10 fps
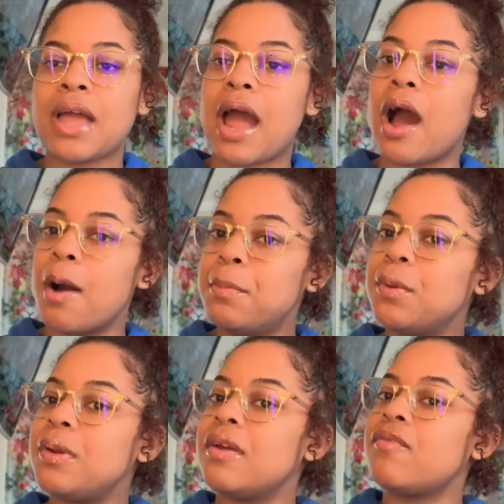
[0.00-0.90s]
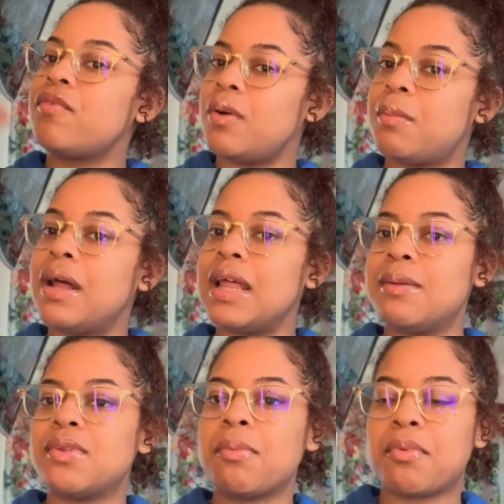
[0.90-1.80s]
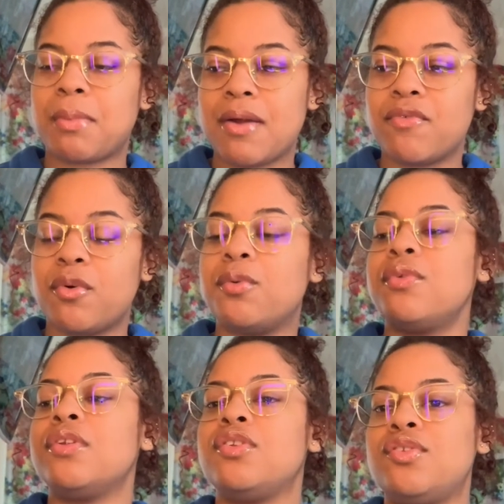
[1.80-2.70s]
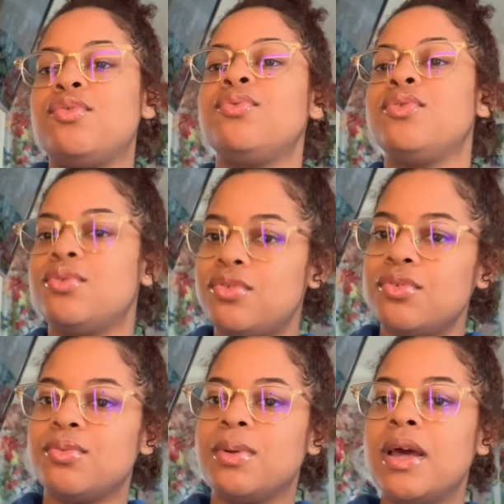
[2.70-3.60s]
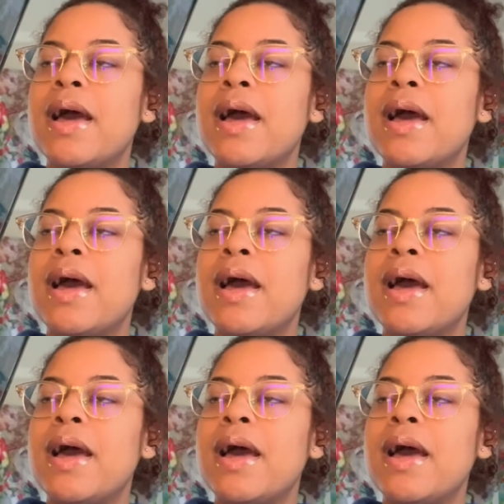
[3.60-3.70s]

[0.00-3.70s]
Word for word: I upload it from my laptop or my phone to YouTube,